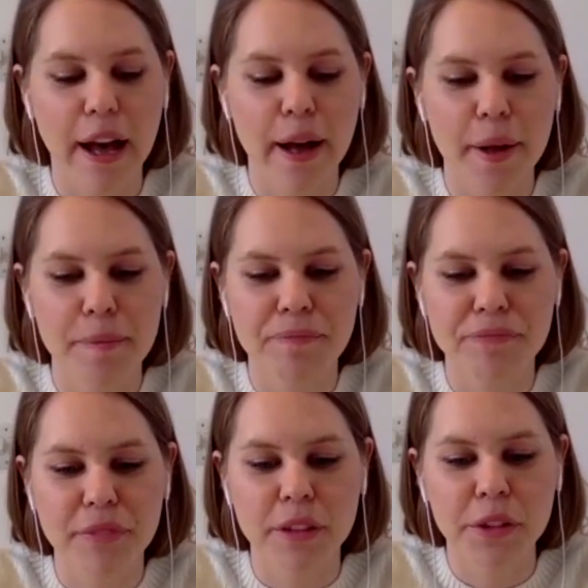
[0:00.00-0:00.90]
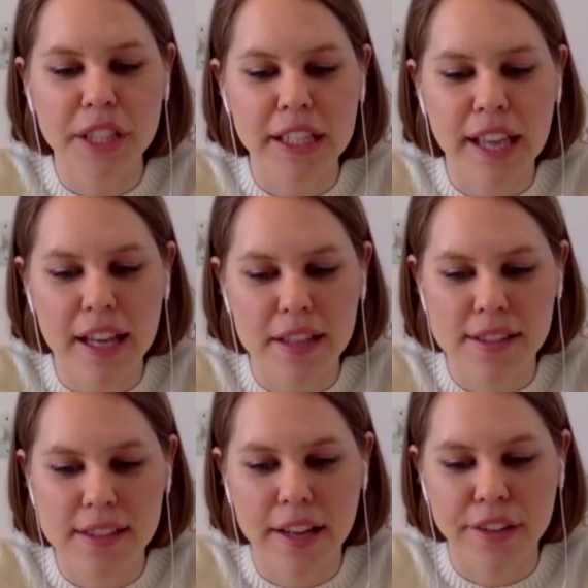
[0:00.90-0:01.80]
Um, looking
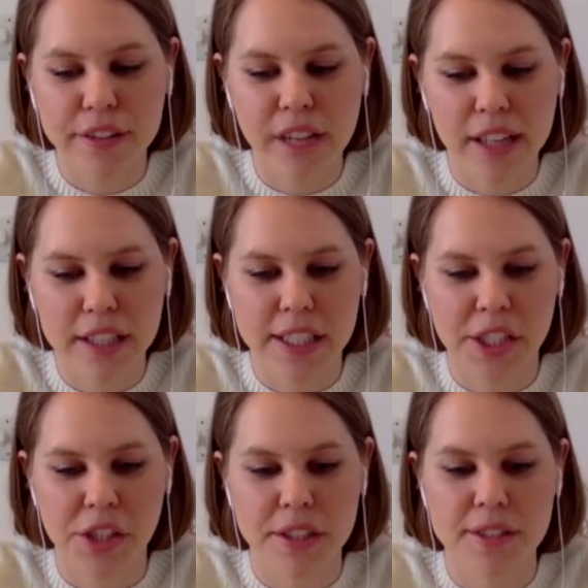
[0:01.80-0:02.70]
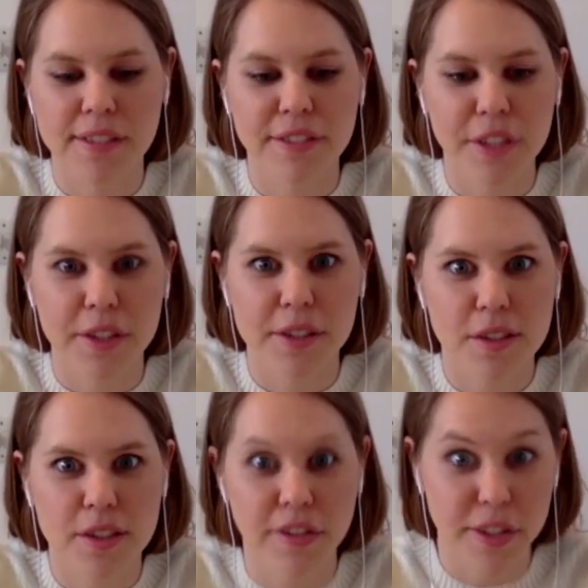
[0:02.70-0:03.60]
outside of architecture is the
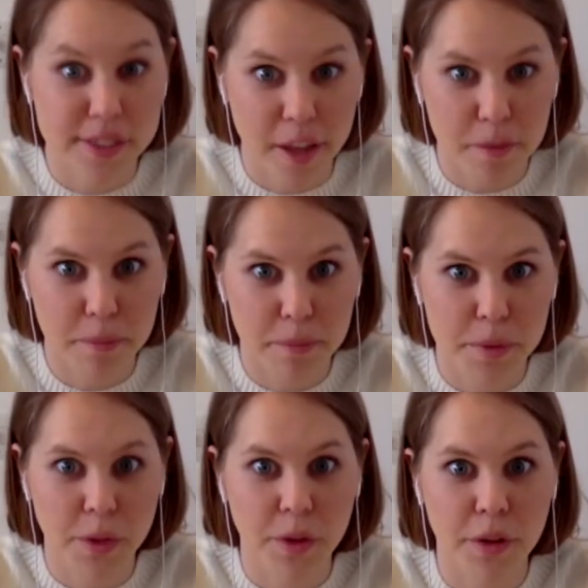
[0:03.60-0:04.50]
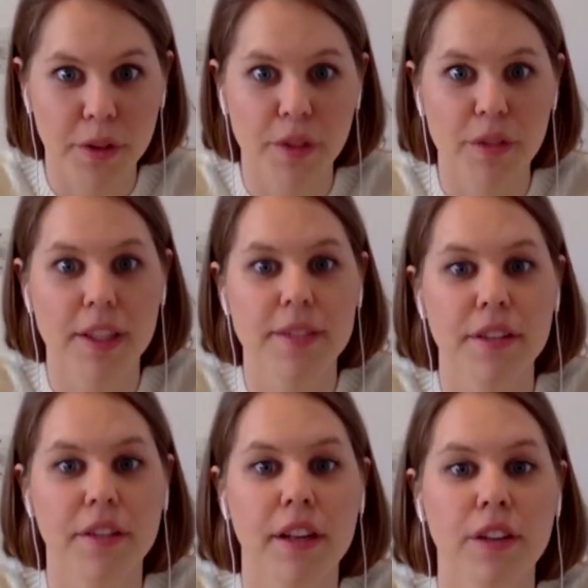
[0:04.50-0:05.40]
first first step. So
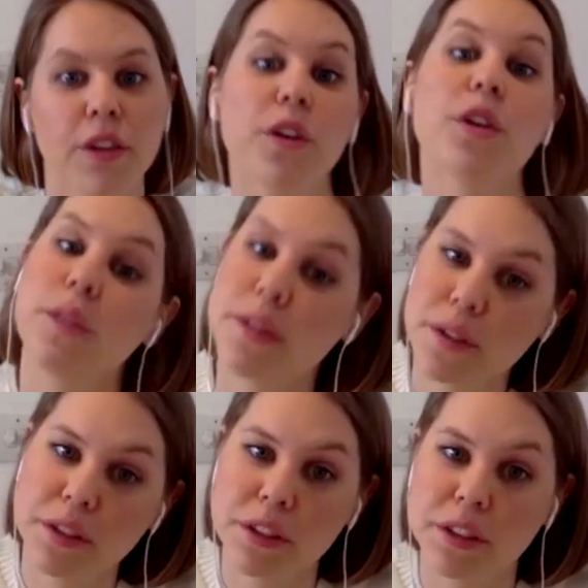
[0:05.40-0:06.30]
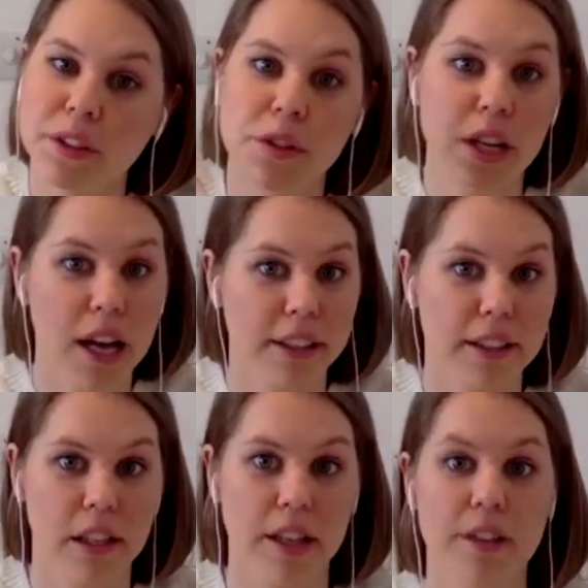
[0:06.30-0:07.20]
considering, you know, who is your your
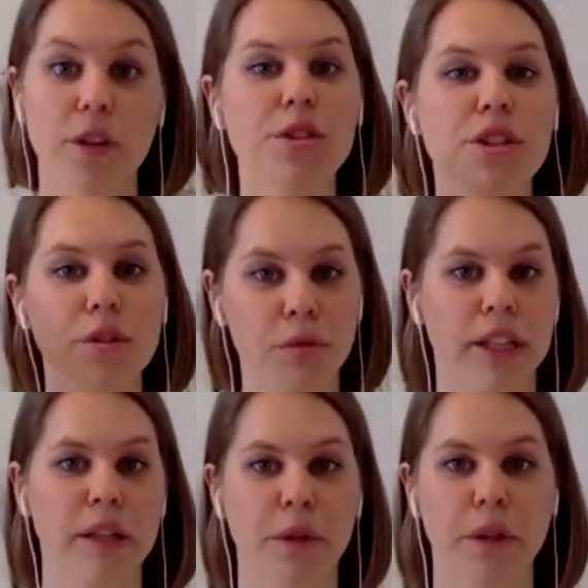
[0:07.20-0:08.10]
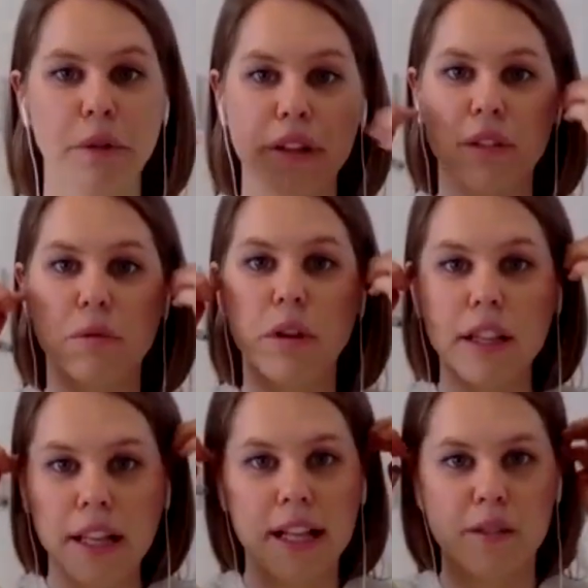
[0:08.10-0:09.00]
target client? Who do you really want to work for? What are
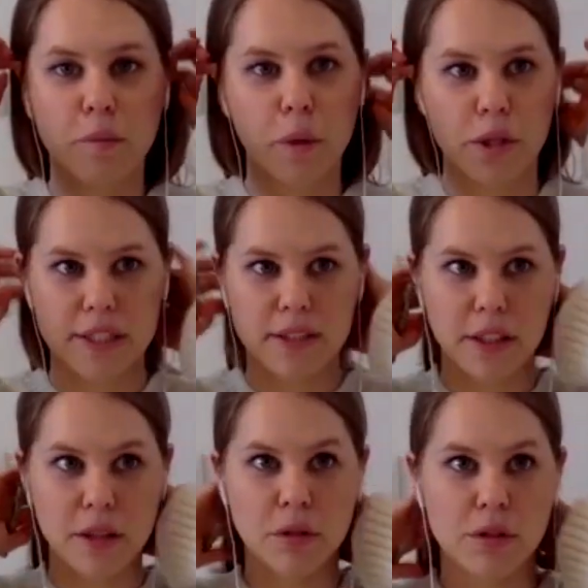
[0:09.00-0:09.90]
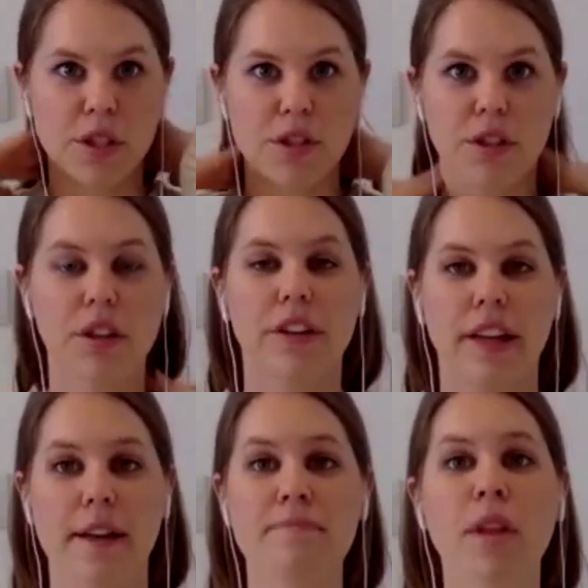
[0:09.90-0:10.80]
the kinds of projects that you want to do?
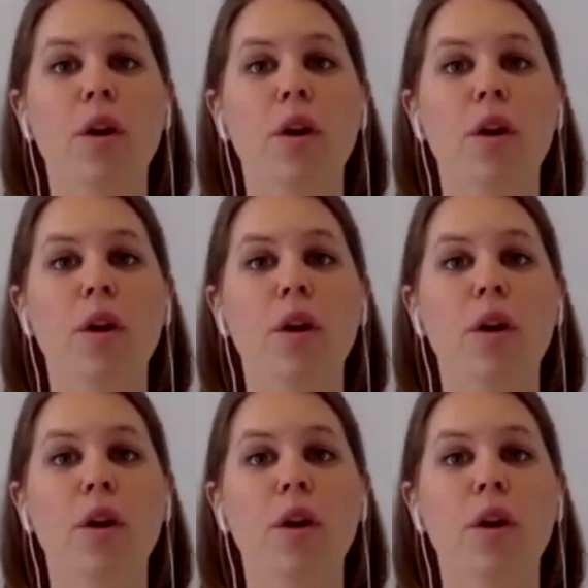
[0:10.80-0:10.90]
Okay,